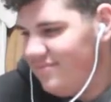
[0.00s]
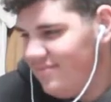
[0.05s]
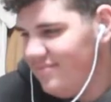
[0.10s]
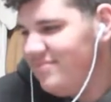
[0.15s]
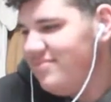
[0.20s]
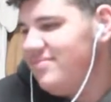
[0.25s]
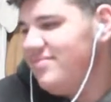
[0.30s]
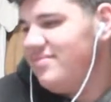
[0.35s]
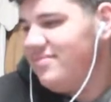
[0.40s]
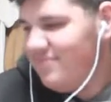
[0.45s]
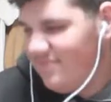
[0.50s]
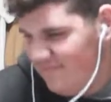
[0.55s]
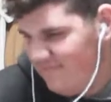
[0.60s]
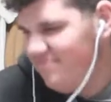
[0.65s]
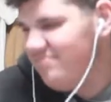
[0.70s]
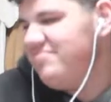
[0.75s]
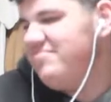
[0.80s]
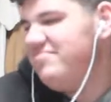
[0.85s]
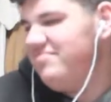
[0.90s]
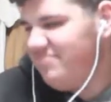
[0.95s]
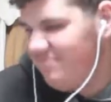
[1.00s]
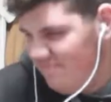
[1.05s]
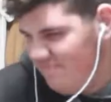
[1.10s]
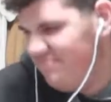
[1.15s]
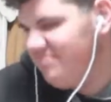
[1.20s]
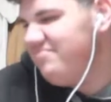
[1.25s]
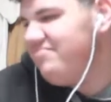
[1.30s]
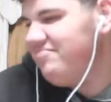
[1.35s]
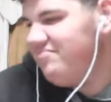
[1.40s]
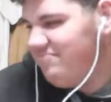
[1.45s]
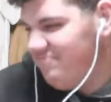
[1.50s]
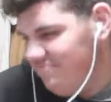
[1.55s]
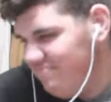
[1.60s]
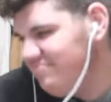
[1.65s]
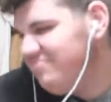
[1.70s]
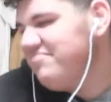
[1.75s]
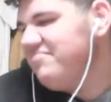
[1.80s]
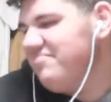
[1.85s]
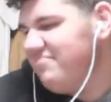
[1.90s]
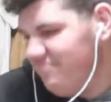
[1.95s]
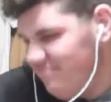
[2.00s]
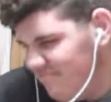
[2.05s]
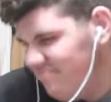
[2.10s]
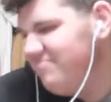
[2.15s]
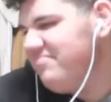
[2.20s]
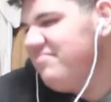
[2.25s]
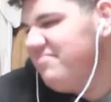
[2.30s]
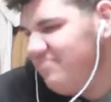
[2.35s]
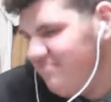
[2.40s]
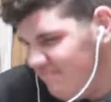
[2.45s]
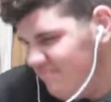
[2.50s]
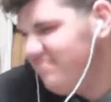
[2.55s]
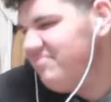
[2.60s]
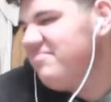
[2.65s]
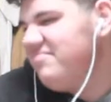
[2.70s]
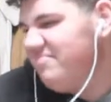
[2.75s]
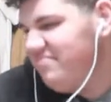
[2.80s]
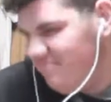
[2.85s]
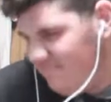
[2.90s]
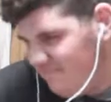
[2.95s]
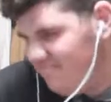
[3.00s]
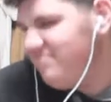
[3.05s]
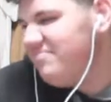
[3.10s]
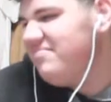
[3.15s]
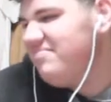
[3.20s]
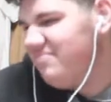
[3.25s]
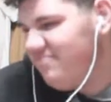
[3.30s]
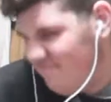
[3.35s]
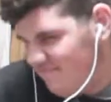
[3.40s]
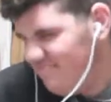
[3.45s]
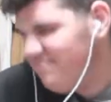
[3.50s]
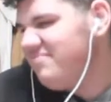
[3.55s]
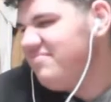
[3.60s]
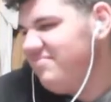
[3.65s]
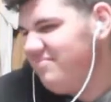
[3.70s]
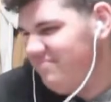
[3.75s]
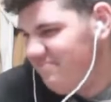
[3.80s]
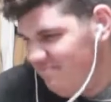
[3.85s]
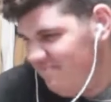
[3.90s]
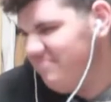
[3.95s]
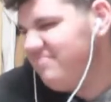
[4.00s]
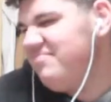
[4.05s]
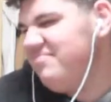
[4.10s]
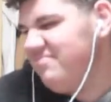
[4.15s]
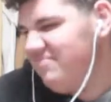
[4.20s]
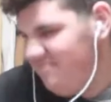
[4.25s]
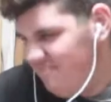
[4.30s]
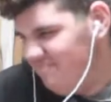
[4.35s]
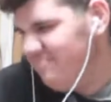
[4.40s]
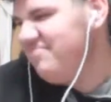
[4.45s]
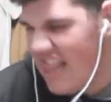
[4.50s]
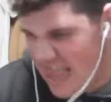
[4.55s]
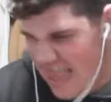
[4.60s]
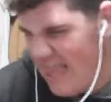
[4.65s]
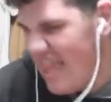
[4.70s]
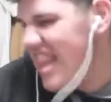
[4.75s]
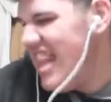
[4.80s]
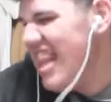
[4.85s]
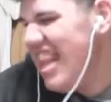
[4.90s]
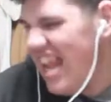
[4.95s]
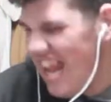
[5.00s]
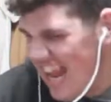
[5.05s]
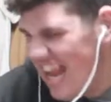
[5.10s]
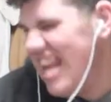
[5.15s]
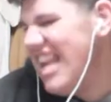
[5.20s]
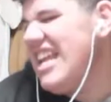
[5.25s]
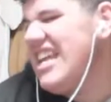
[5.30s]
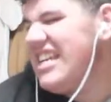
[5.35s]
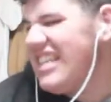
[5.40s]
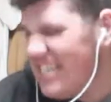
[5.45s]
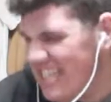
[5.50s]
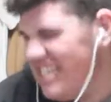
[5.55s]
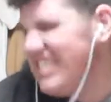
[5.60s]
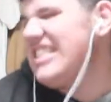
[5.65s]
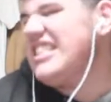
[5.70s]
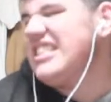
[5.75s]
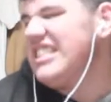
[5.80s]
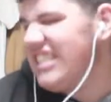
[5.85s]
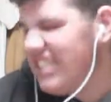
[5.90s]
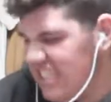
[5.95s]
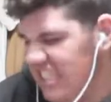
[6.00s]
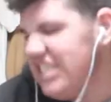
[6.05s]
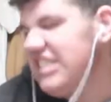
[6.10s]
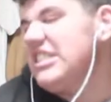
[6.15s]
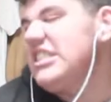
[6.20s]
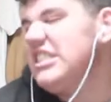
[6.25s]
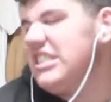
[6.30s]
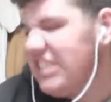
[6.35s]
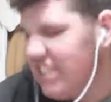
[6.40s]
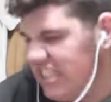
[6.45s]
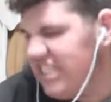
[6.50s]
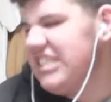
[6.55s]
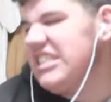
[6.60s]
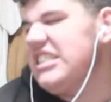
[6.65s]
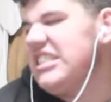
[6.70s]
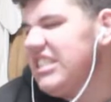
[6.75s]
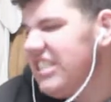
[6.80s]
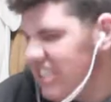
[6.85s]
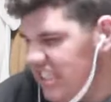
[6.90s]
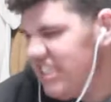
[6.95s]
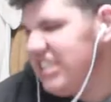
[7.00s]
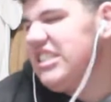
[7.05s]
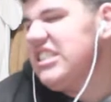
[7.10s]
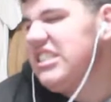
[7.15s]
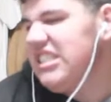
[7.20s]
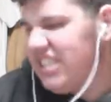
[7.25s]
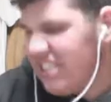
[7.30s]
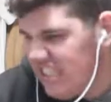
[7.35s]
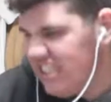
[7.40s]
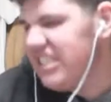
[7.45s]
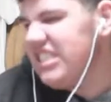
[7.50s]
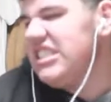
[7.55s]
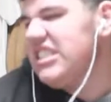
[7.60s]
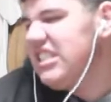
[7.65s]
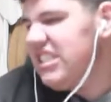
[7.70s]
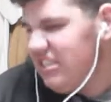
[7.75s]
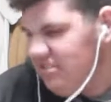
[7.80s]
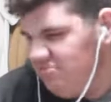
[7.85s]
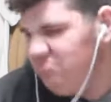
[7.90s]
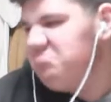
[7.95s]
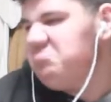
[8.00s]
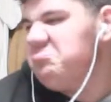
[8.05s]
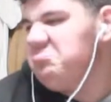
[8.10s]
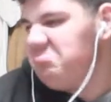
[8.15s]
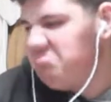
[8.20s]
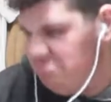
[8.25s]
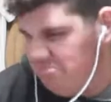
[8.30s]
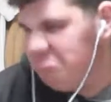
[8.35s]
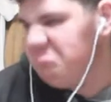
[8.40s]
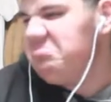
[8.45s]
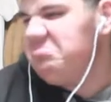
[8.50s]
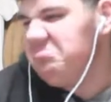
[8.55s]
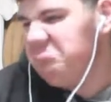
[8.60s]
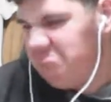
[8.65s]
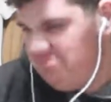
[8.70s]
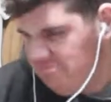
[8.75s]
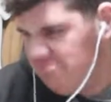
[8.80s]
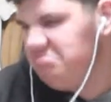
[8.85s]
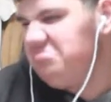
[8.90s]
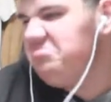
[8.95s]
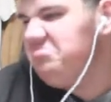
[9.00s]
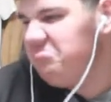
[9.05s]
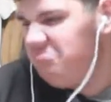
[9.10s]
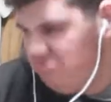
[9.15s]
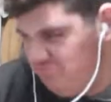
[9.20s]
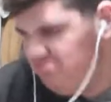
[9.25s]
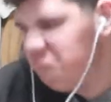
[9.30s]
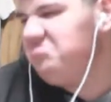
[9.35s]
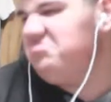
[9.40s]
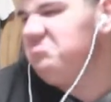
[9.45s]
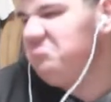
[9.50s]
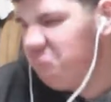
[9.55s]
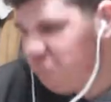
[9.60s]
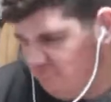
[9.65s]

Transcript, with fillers: I'm in the city, I'm whipping exotic. She offering narcotics, she rubbing my body. I think she popped cottage, she rubbing my body. I think she popped her ex or Molly. I think she in college, but fuck it, we party.